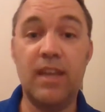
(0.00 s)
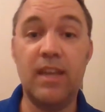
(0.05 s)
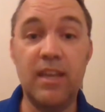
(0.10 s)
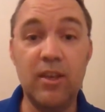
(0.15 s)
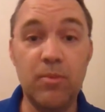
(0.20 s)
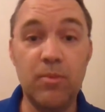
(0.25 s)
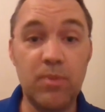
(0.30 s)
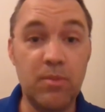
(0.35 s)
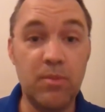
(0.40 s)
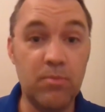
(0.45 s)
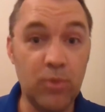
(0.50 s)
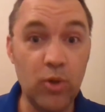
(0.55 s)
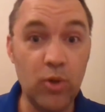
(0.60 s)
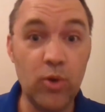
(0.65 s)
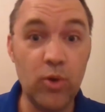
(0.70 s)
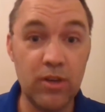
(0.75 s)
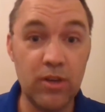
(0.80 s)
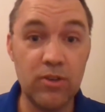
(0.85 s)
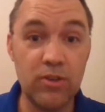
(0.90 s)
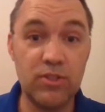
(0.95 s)
I help
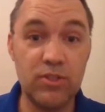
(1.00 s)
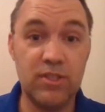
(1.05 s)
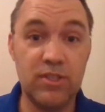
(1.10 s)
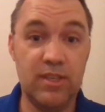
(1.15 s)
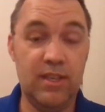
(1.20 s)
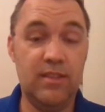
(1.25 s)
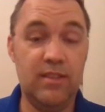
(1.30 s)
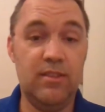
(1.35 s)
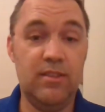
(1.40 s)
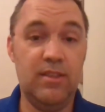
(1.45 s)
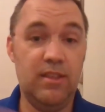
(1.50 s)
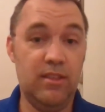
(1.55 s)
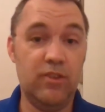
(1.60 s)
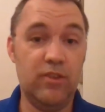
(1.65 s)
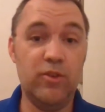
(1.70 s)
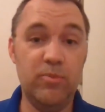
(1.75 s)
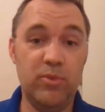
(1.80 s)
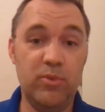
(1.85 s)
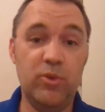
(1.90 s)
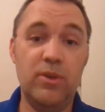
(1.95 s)
employers and
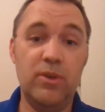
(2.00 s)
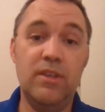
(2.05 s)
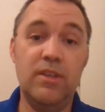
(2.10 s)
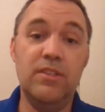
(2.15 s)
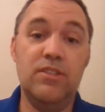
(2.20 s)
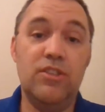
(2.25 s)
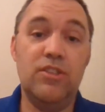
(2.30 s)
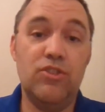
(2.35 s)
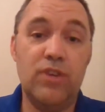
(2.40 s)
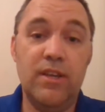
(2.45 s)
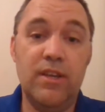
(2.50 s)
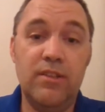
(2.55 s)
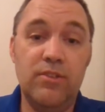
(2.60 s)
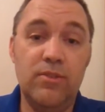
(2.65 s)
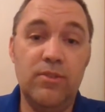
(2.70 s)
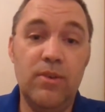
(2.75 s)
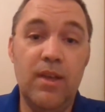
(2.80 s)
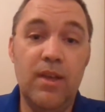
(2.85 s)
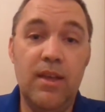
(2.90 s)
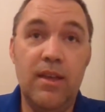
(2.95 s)
their employees to try
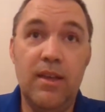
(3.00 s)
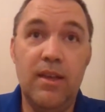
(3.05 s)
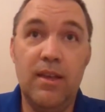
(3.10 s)
to